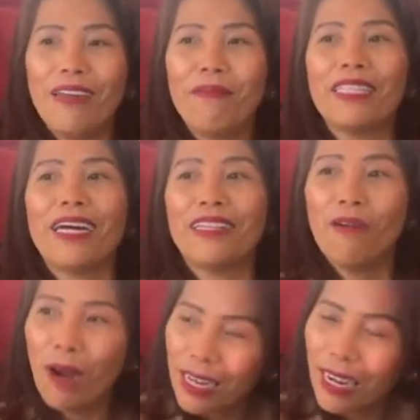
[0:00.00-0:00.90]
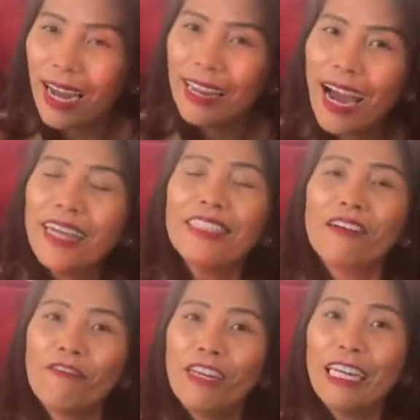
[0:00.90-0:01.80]
matatawa ka, lahat
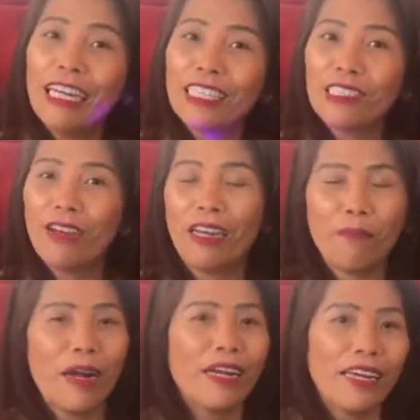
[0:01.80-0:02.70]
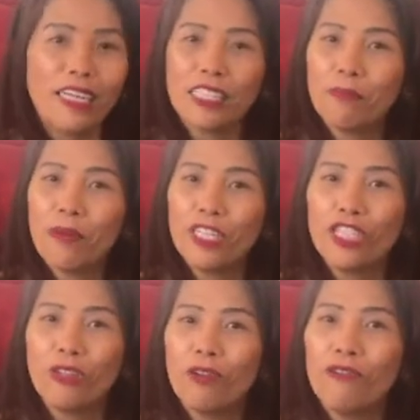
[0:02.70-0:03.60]
ng feelings, no, eh, parang
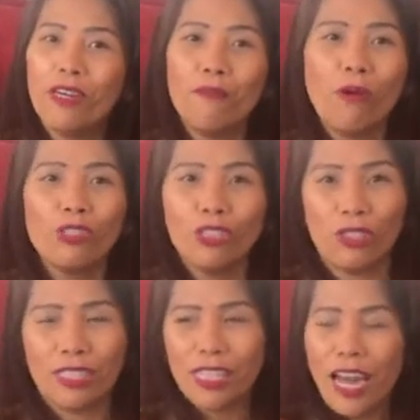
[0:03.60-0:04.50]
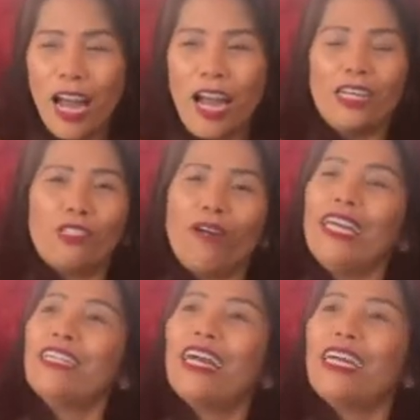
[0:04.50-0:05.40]
expression of emotions. So
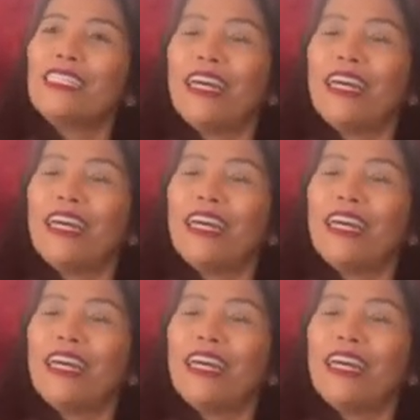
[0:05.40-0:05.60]
ayan guys,